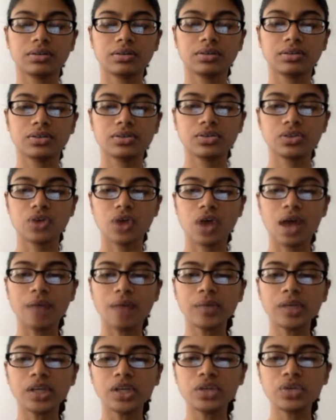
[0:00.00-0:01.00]
So I'm
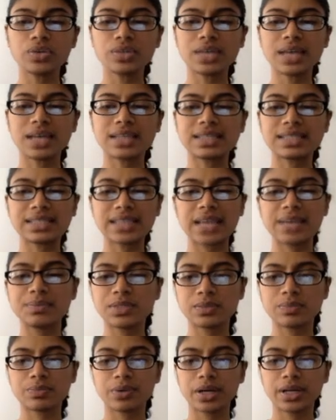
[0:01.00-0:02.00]
going to use that same
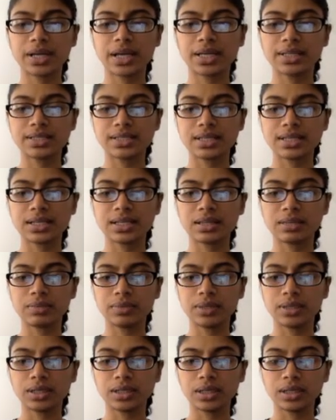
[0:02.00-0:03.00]
sprite I did in the
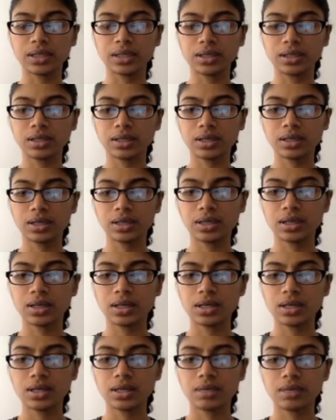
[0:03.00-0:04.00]
beginning.
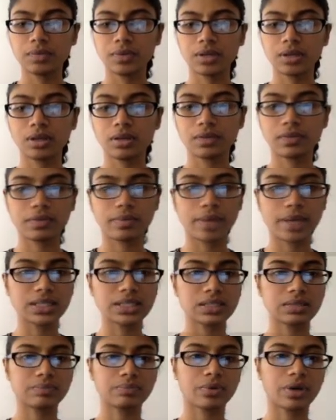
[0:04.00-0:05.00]
I'm going to look for my
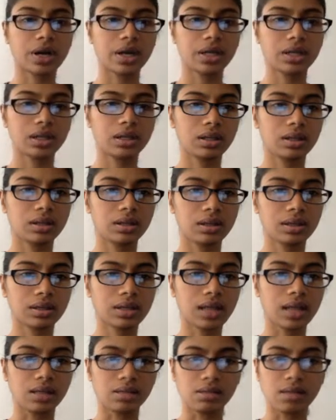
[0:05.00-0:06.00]
sprite. Look at
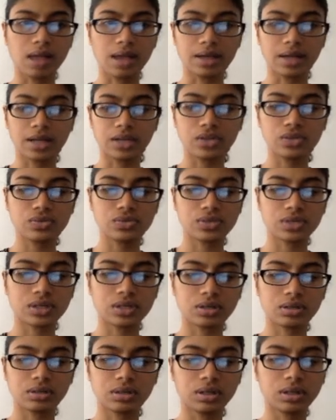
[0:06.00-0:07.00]
that line I used
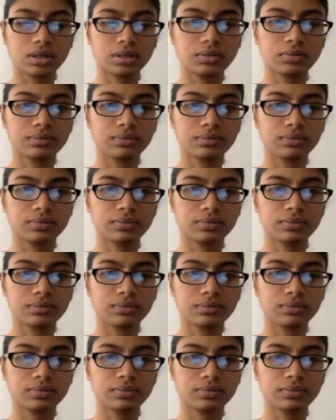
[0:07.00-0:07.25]
earlier.